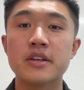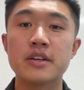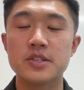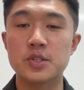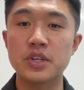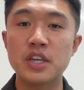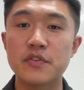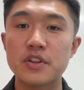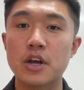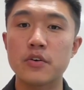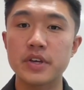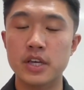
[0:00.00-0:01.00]
So even
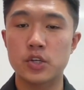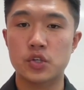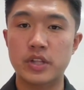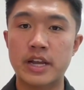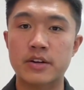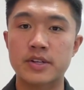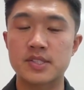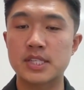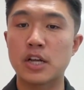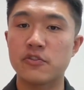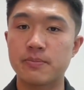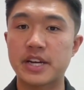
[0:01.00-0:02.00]
though each layer
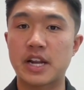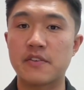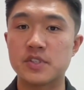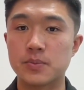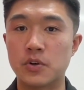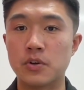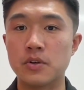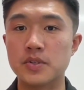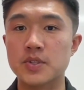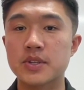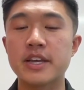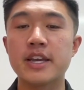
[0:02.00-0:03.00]
itself might have some
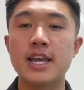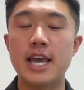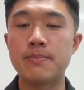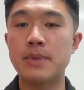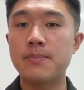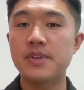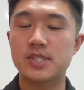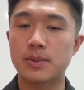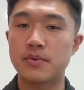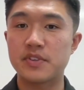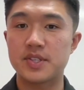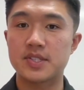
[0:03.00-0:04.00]
holes, and maybe some
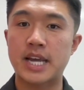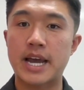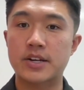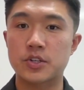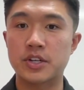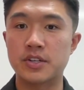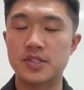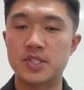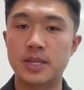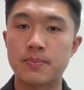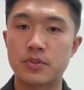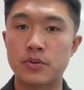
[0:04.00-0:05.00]
of these attacks are going to
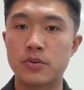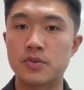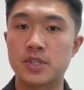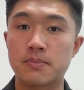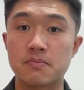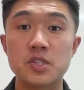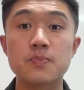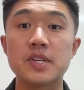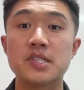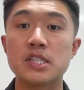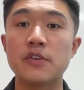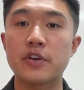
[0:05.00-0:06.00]
slip through some
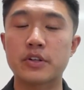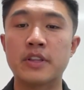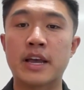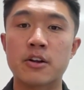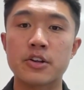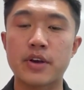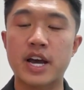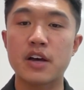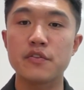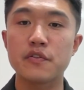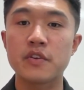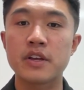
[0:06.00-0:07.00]
specific layer you
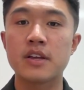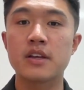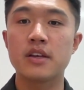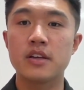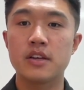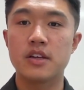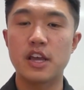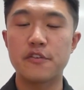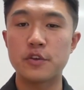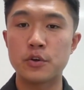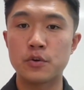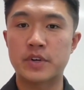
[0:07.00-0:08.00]
have,
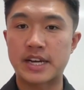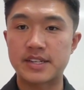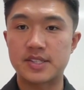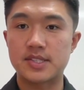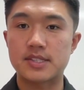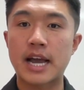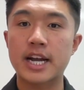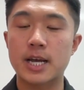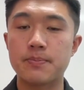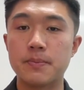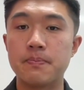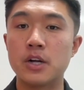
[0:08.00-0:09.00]
if you kind of stack
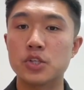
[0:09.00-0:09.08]
up a bunch